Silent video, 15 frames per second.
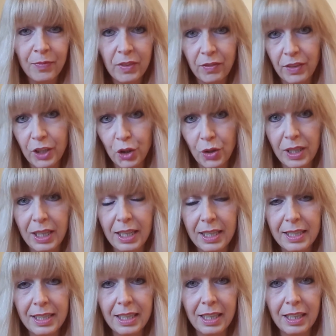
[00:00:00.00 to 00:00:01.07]

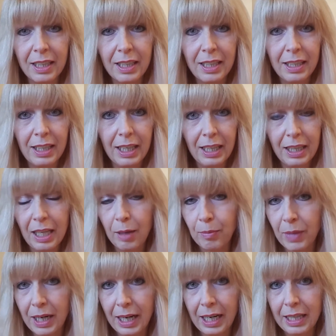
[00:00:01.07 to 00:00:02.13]
visualizing in their
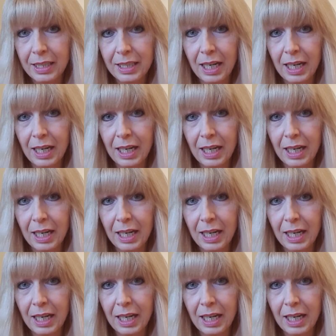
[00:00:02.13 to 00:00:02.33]
mind,